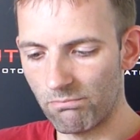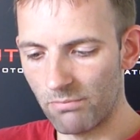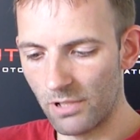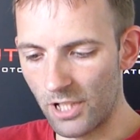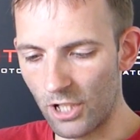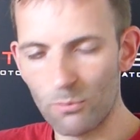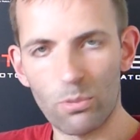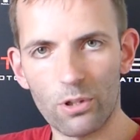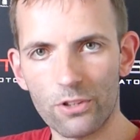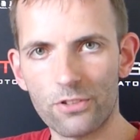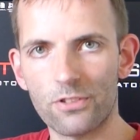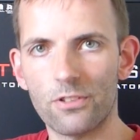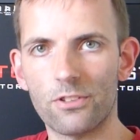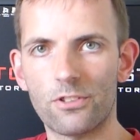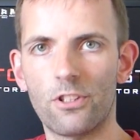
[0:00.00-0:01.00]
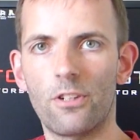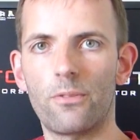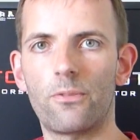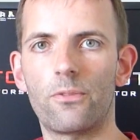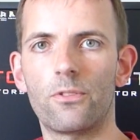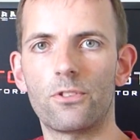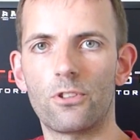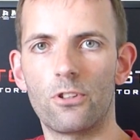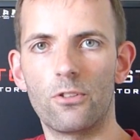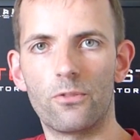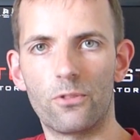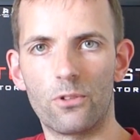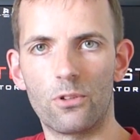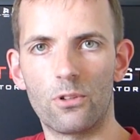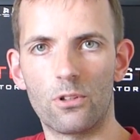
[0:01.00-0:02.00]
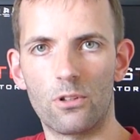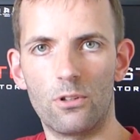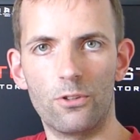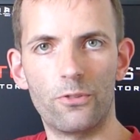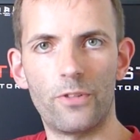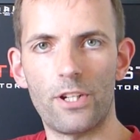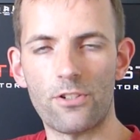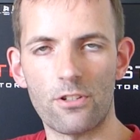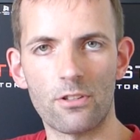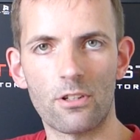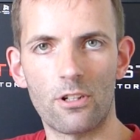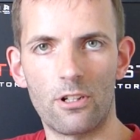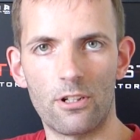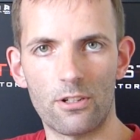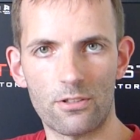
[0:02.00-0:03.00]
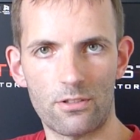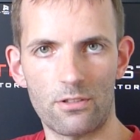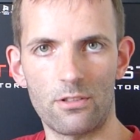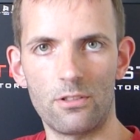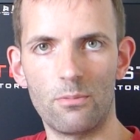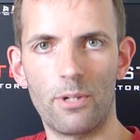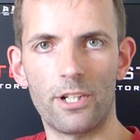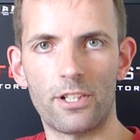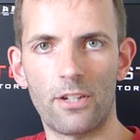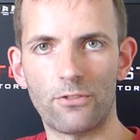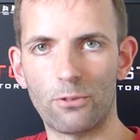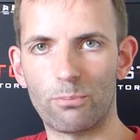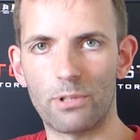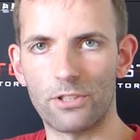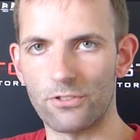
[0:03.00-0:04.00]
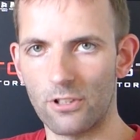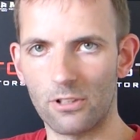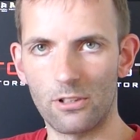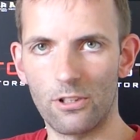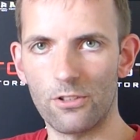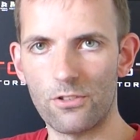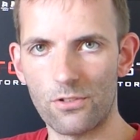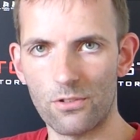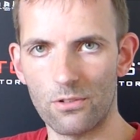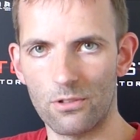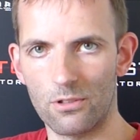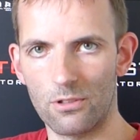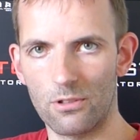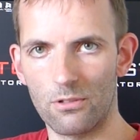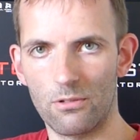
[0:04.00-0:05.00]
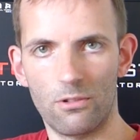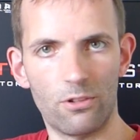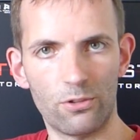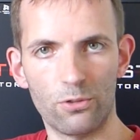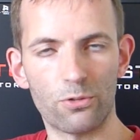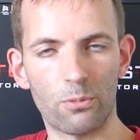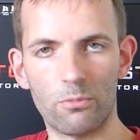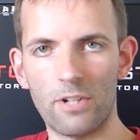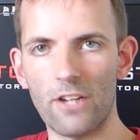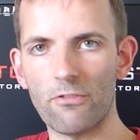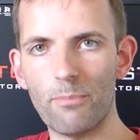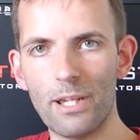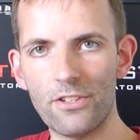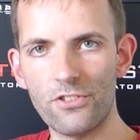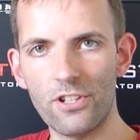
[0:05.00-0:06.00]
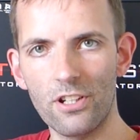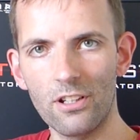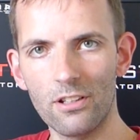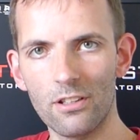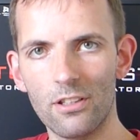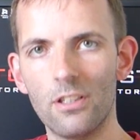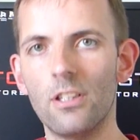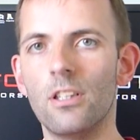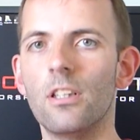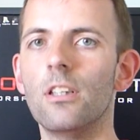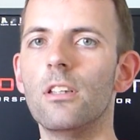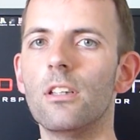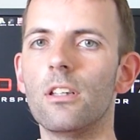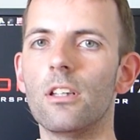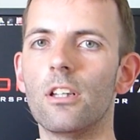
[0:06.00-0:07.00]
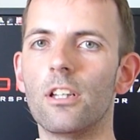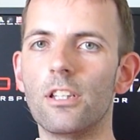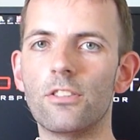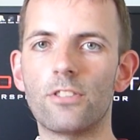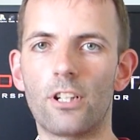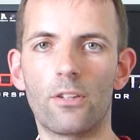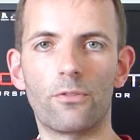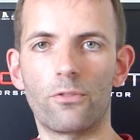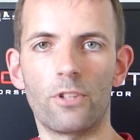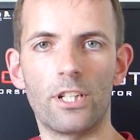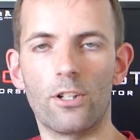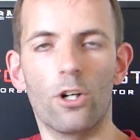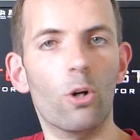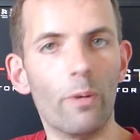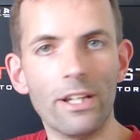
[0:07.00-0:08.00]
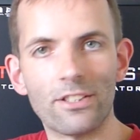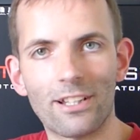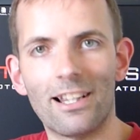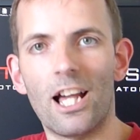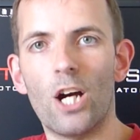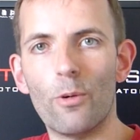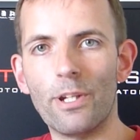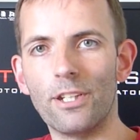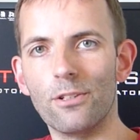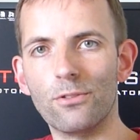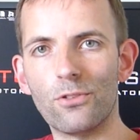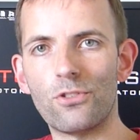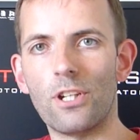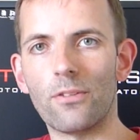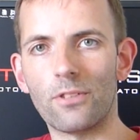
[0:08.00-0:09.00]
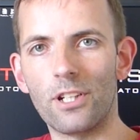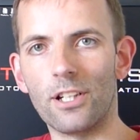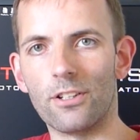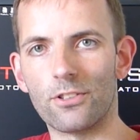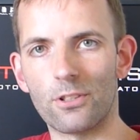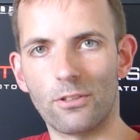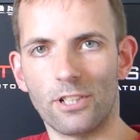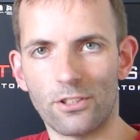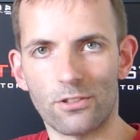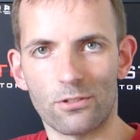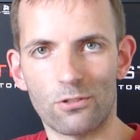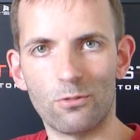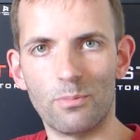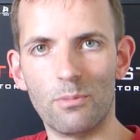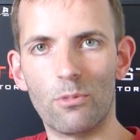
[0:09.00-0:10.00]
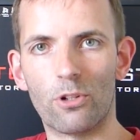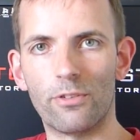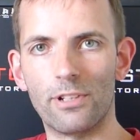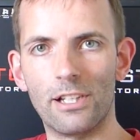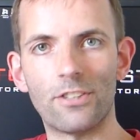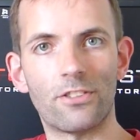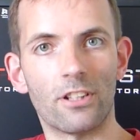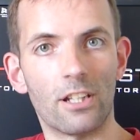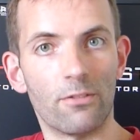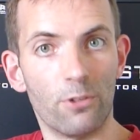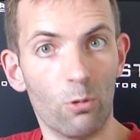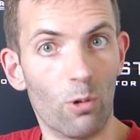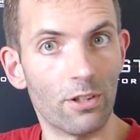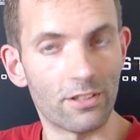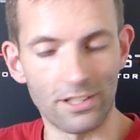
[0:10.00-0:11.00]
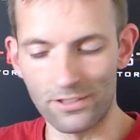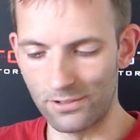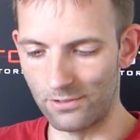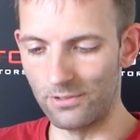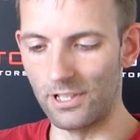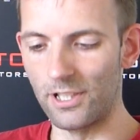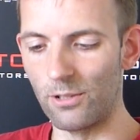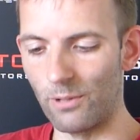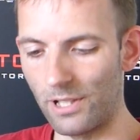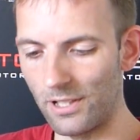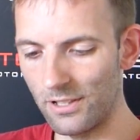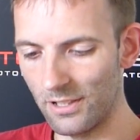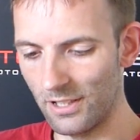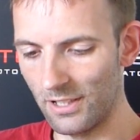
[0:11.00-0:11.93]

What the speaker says: gearbox stuff, so for old-fashioned cars you might have to press the clutch or do some rev matching instead of it always allowing you to shift gear, so this could be more realistic if you wanted to anyway.